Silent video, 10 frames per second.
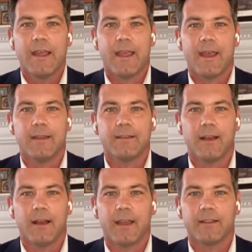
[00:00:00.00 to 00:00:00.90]
And
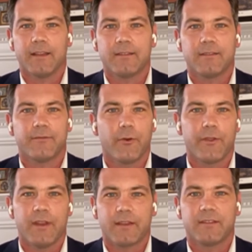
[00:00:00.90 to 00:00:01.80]
at least for
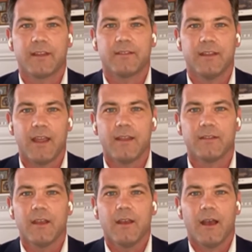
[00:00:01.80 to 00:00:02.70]
the next 60
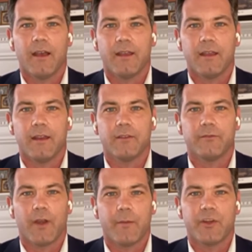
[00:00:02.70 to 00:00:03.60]
days, it is
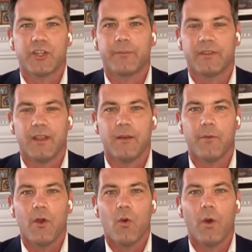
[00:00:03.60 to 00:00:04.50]
very much up to him
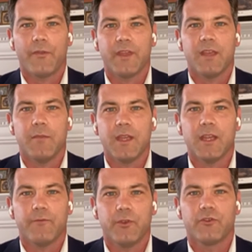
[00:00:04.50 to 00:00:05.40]
what the
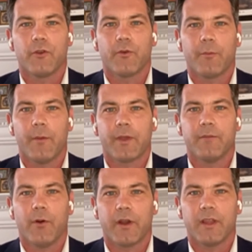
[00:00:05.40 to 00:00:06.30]
immediate future of the Republican
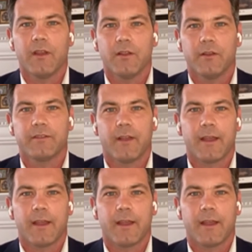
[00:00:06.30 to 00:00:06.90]
Party looks like.